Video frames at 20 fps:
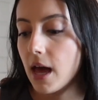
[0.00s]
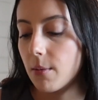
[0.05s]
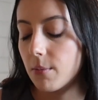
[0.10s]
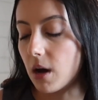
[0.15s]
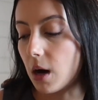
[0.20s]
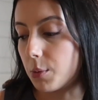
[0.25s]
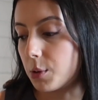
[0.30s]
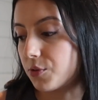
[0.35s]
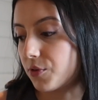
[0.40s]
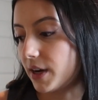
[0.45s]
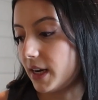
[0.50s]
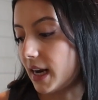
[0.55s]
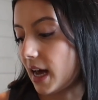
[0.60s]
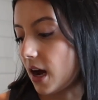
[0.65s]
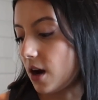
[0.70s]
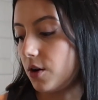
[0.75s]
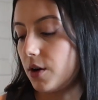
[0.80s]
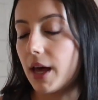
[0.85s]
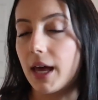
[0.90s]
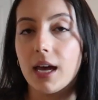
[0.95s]
but we ran
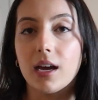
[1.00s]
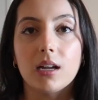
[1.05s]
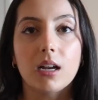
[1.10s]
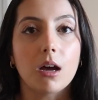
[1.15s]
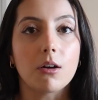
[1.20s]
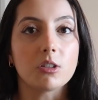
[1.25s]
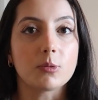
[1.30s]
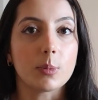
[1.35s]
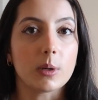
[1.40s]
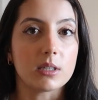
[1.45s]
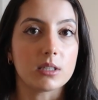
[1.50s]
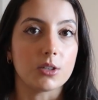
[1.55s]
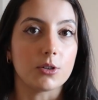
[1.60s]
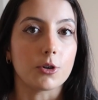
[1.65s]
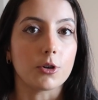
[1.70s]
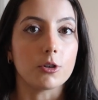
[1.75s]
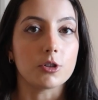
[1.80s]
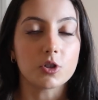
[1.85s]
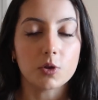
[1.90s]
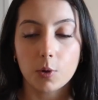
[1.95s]
out and I was placing a
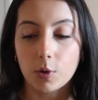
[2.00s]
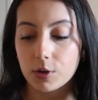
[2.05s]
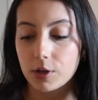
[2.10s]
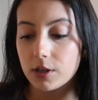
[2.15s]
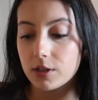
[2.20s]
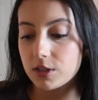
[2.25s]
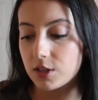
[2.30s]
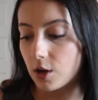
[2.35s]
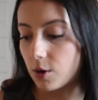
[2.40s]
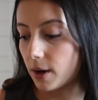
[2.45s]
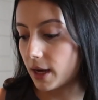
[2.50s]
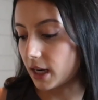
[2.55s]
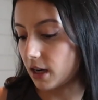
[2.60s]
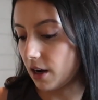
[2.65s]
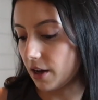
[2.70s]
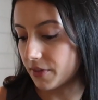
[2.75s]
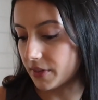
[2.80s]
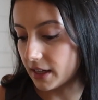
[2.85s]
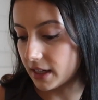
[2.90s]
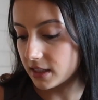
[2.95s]
grocery order, so I
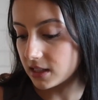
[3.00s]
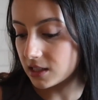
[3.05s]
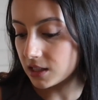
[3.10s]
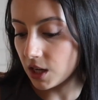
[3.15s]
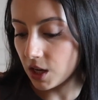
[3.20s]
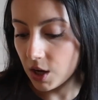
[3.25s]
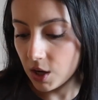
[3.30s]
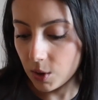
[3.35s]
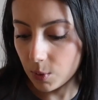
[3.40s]
got this.